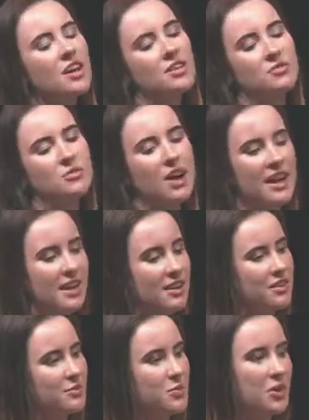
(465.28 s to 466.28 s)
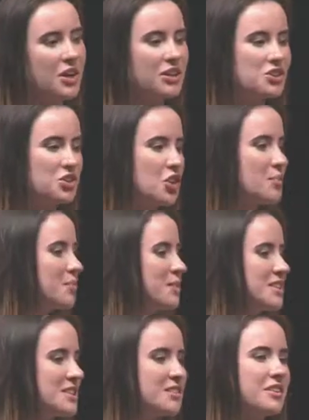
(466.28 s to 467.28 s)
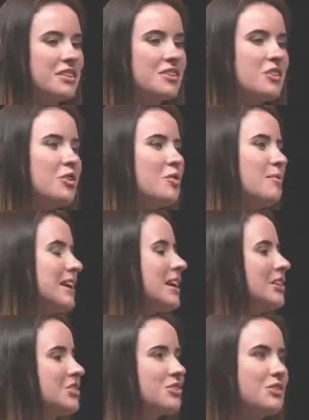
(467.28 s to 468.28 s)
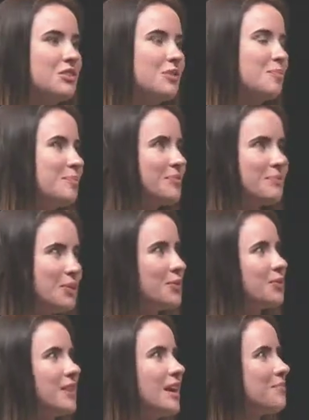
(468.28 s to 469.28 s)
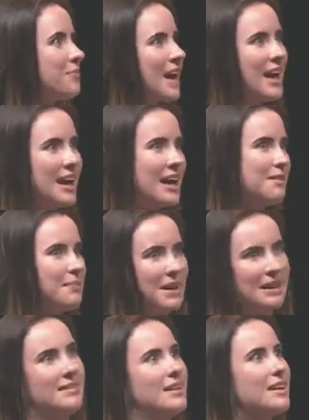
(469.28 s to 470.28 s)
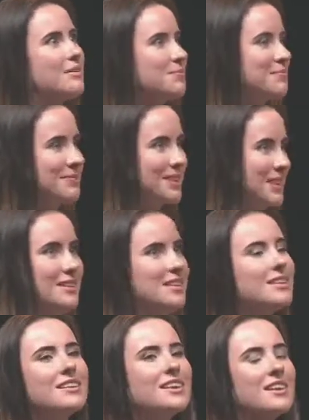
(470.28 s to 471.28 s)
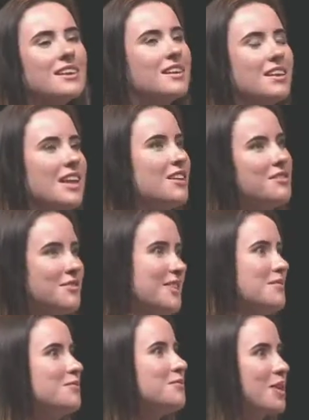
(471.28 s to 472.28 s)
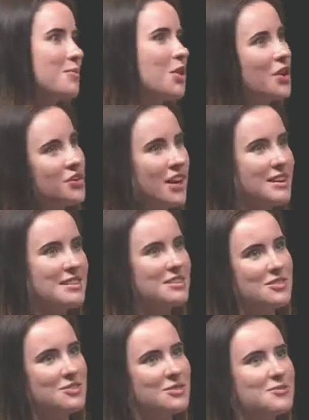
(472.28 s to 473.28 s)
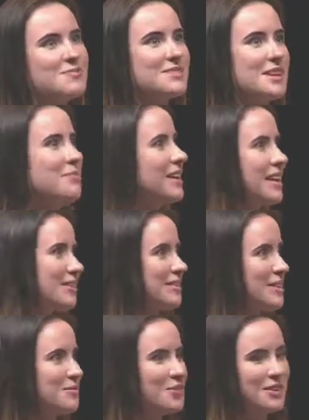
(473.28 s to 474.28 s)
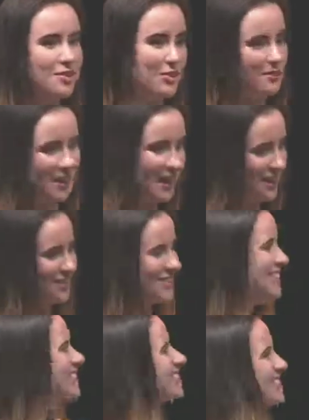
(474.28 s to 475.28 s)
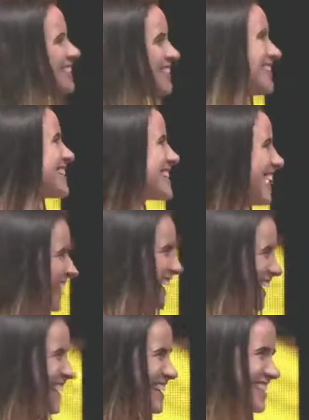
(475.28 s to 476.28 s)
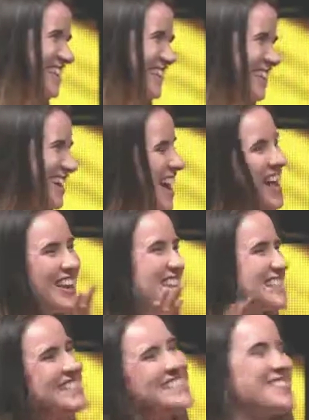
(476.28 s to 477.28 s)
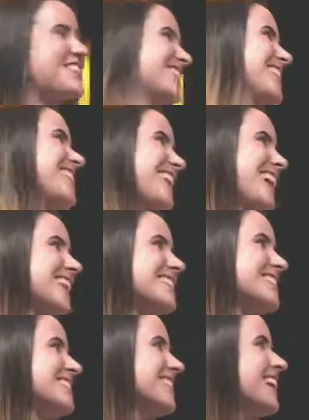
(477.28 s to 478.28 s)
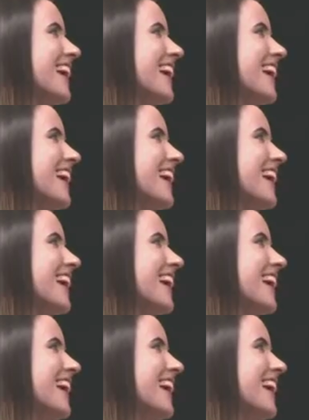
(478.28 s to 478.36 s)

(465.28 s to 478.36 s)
writing workshop material, making sure bills get paid, money's getting in, and then if I'm contracted to do something else I'm doing, or I'm here, and, you know, so like it's all lots of different things. Yeah.